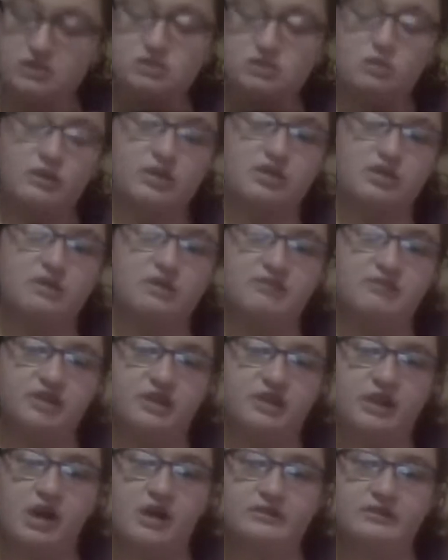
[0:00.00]
wear them
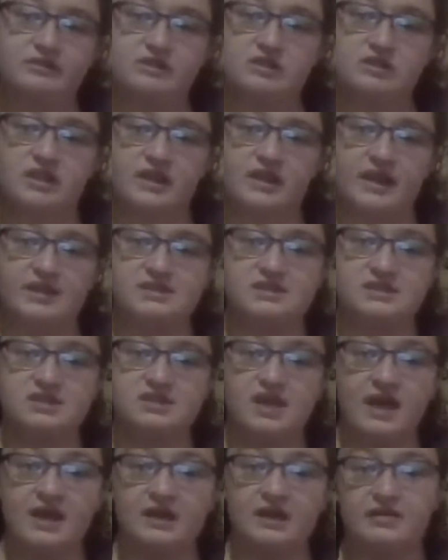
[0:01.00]
very often, like I
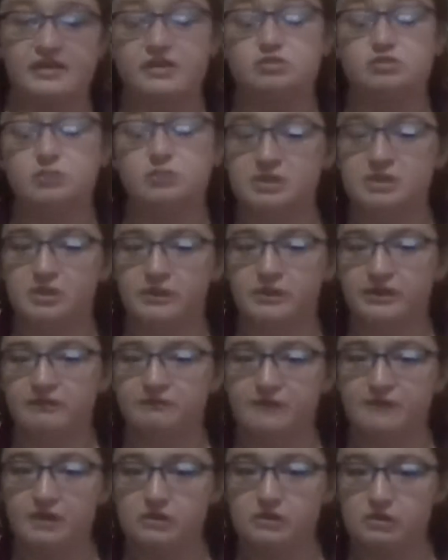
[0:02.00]
said, unless we're doing
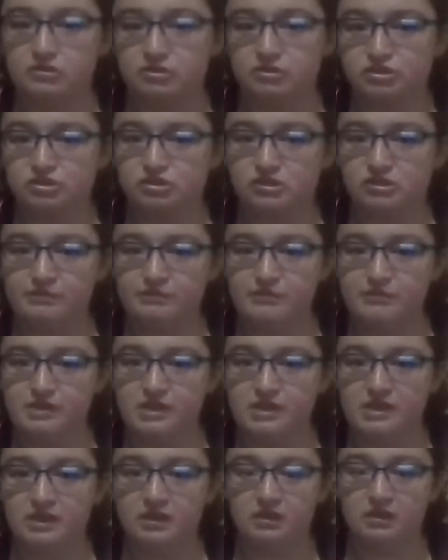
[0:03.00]
photos or
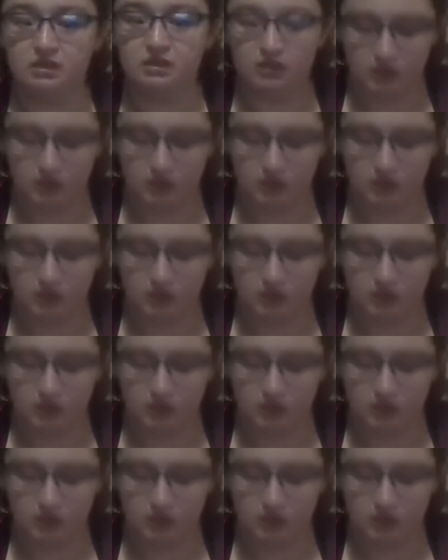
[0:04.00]
something.